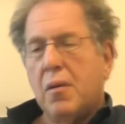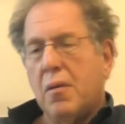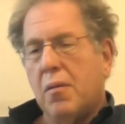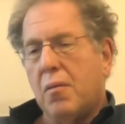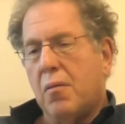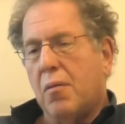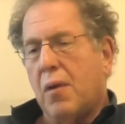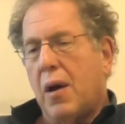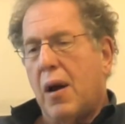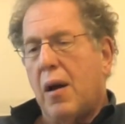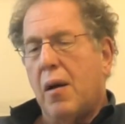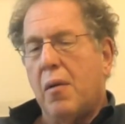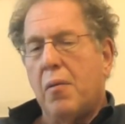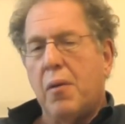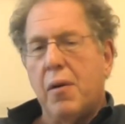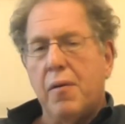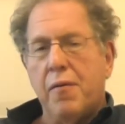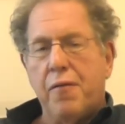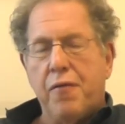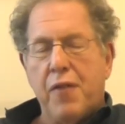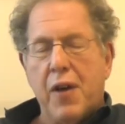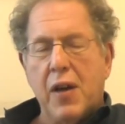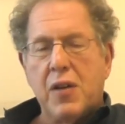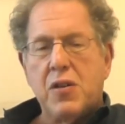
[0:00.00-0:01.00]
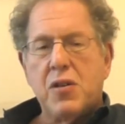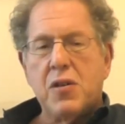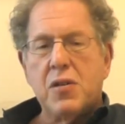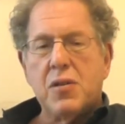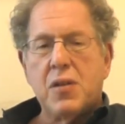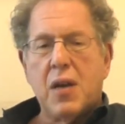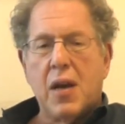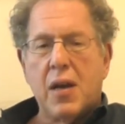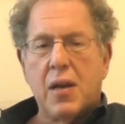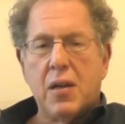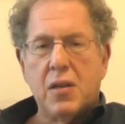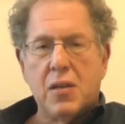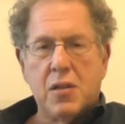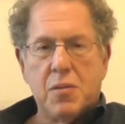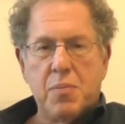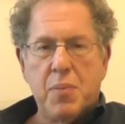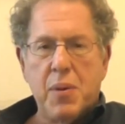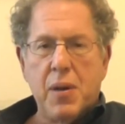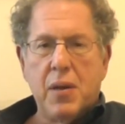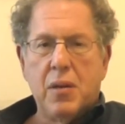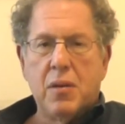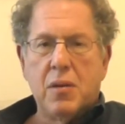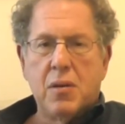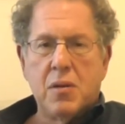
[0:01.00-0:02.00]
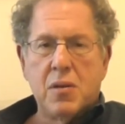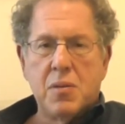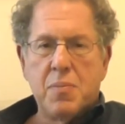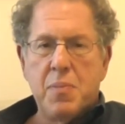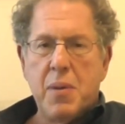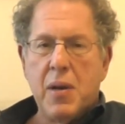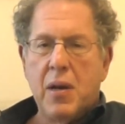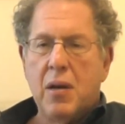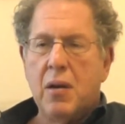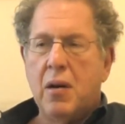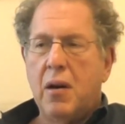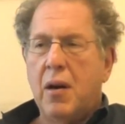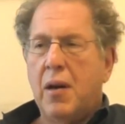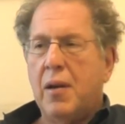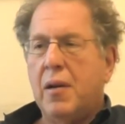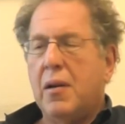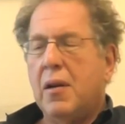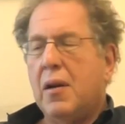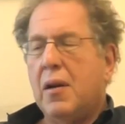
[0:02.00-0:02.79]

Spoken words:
Well, infections I can speak on.